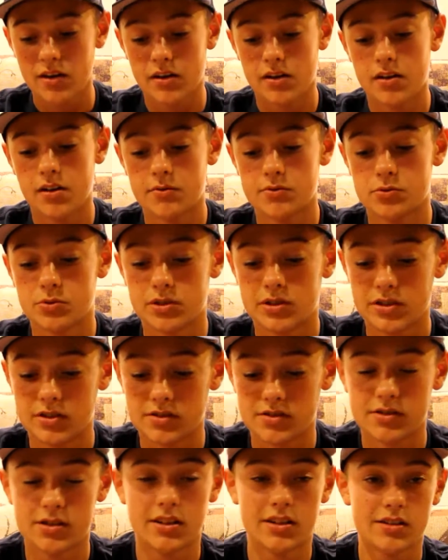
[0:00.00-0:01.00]
Comes with a
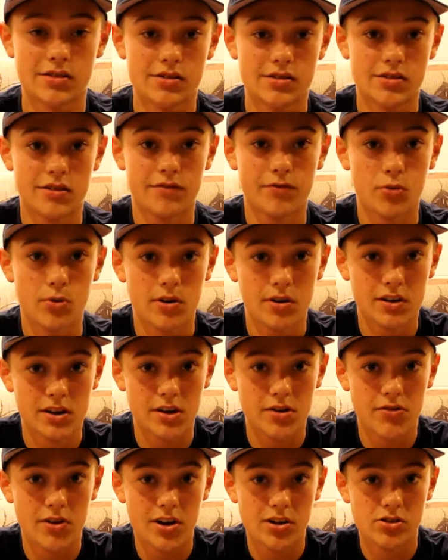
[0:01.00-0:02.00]
6-to-4
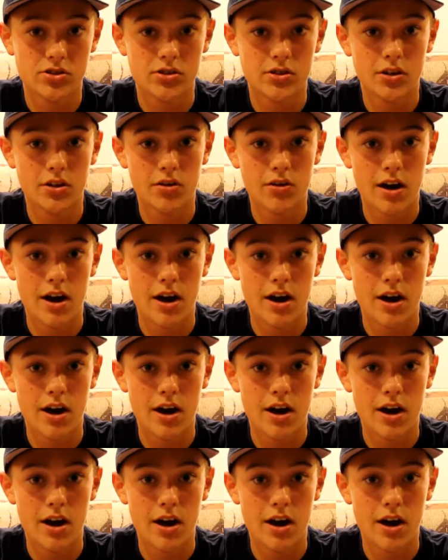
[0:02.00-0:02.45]
gear ratio.